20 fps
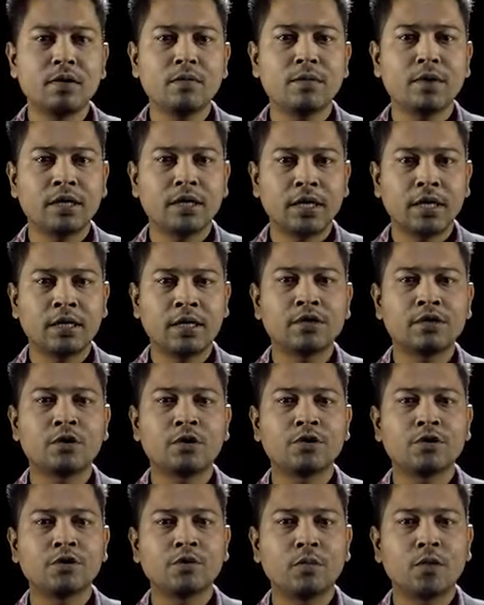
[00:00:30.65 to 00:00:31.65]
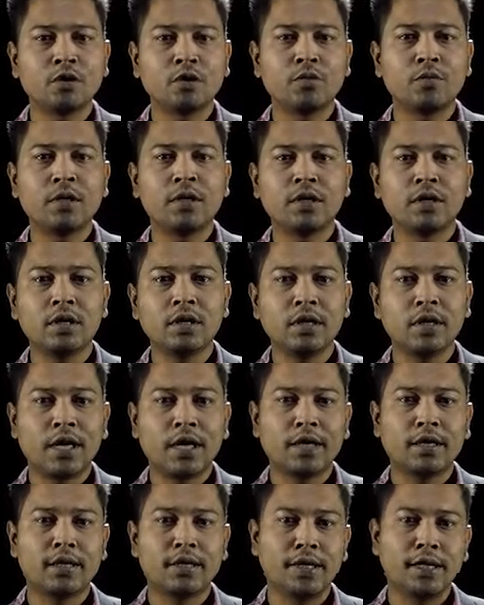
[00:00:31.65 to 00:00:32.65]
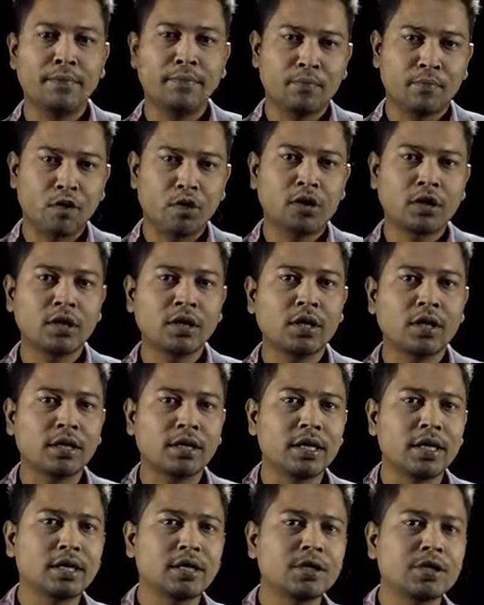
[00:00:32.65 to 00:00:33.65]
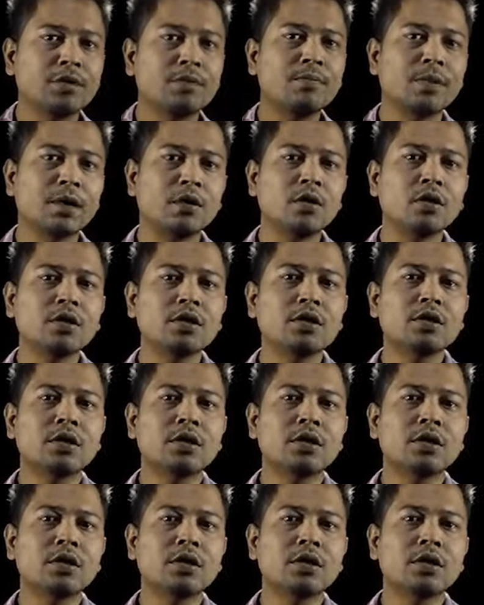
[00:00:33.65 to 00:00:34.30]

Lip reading: but it is also monumental and important in nature because